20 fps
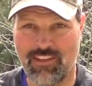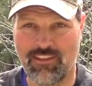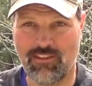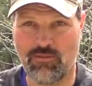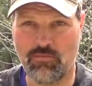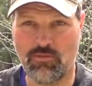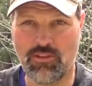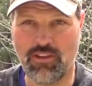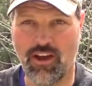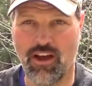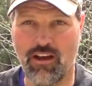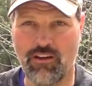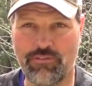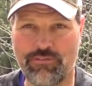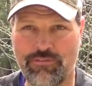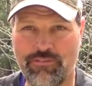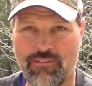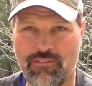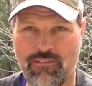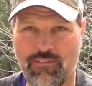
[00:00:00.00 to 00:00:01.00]
Some
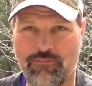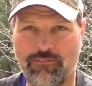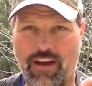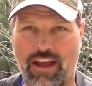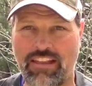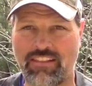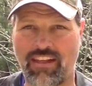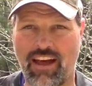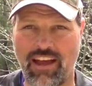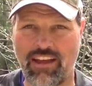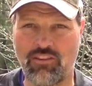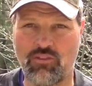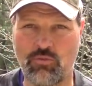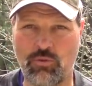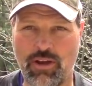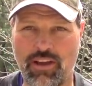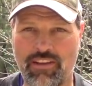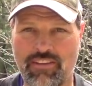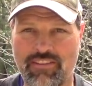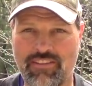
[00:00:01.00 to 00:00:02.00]
stuff, fight line
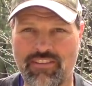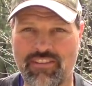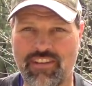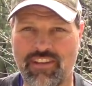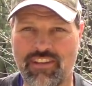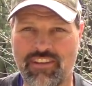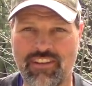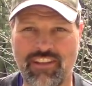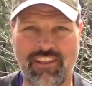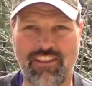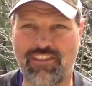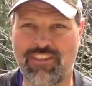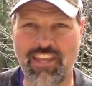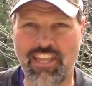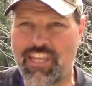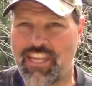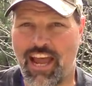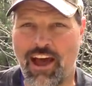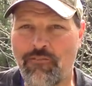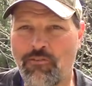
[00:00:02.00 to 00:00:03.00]
twist, it's
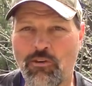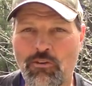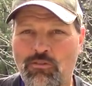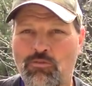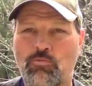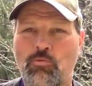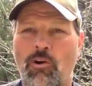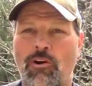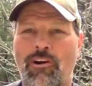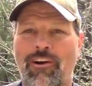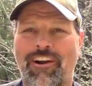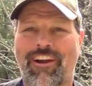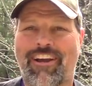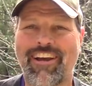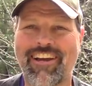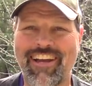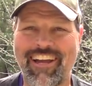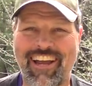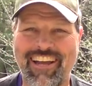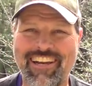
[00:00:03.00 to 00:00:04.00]
the devil's work.
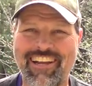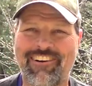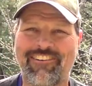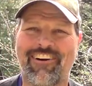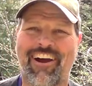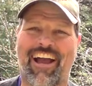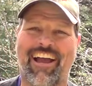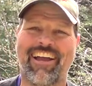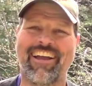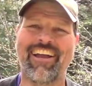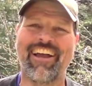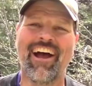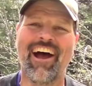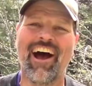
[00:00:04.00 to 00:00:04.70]
Anyway,